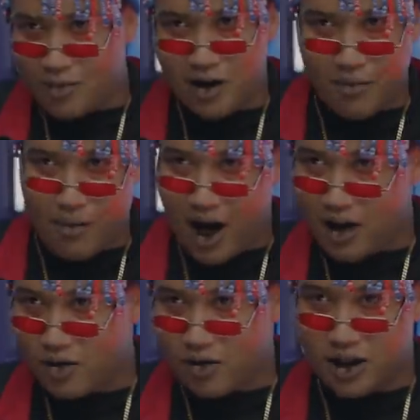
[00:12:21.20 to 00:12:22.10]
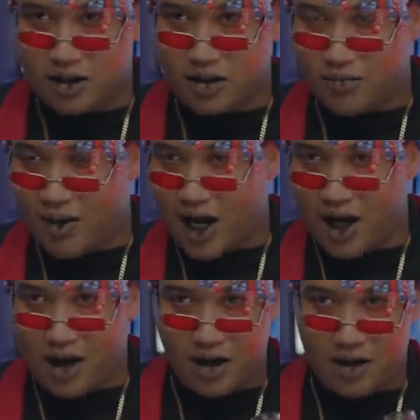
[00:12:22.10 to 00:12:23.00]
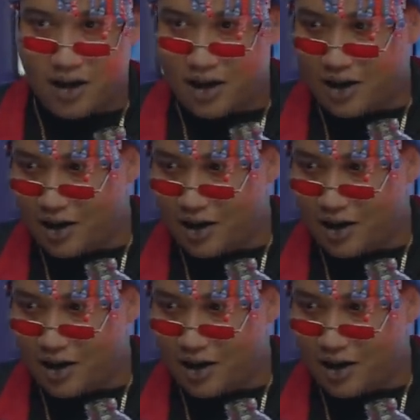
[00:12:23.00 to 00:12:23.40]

I'm seeing math equations in my head,